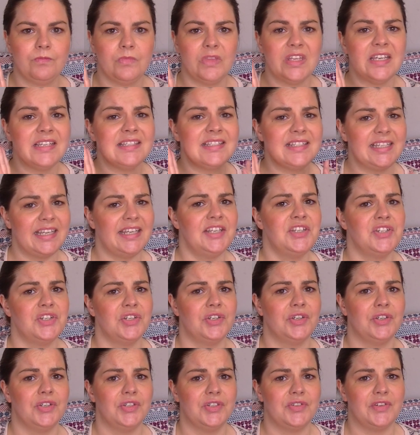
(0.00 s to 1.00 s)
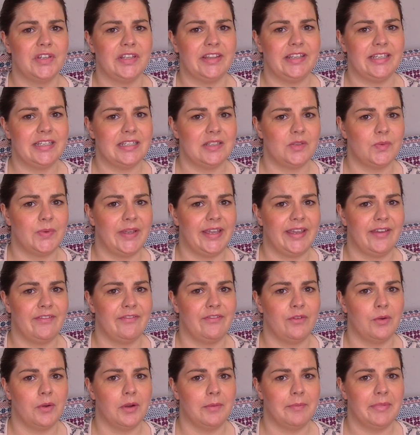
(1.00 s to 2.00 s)
Stay tuned this week
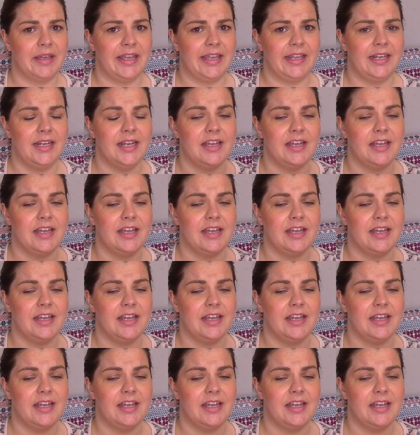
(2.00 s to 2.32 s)
for my